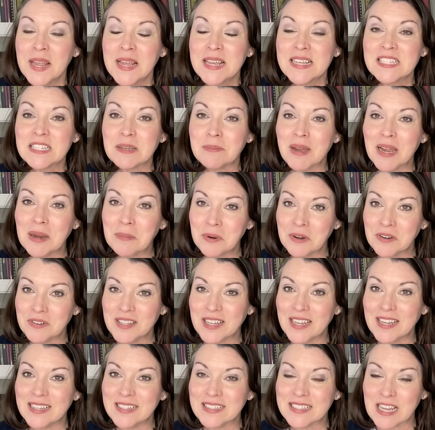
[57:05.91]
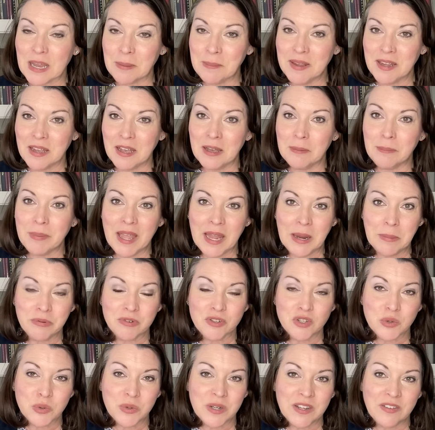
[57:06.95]
So my birthday is coming up April
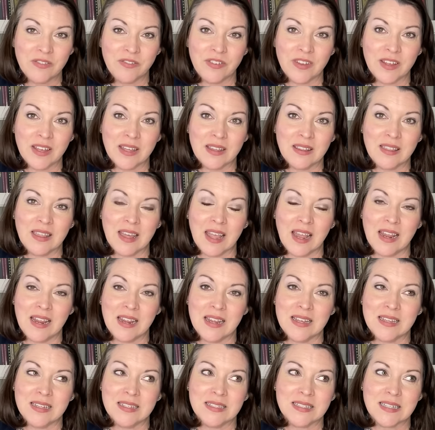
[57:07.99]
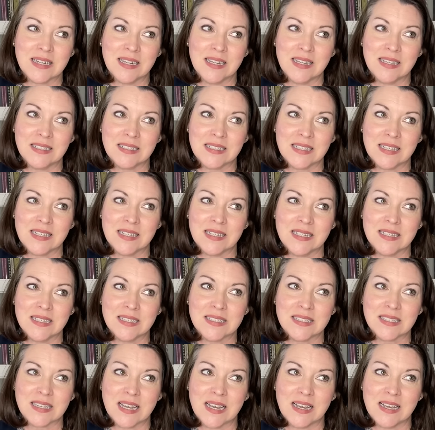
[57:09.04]
twenty-fifth, and it
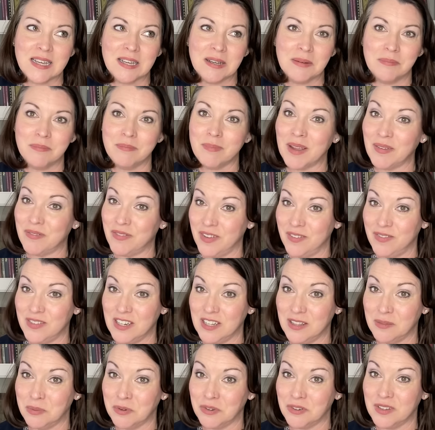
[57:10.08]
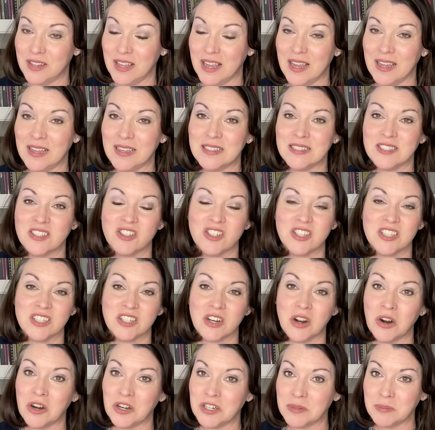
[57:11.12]
is um, my fiftieth birthday. It's just
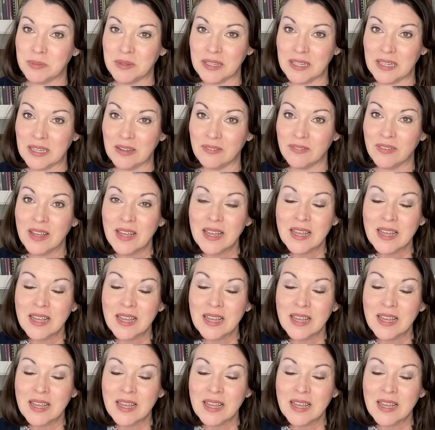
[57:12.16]
hard to believe.